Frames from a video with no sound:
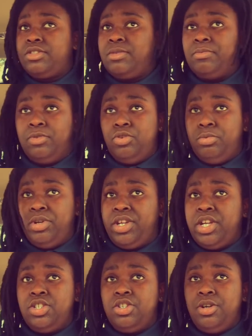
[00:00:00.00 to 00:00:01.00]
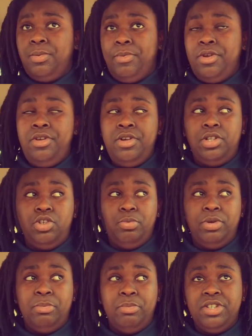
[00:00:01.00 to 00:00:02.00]
Some a little bit of ketchup, a little
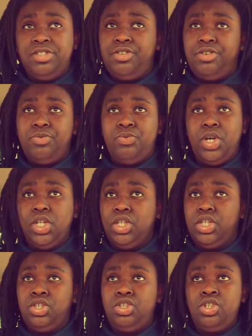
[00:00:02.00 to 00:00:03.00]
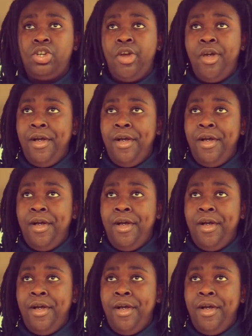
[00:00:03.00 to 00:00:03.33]
bit of mustard, relish,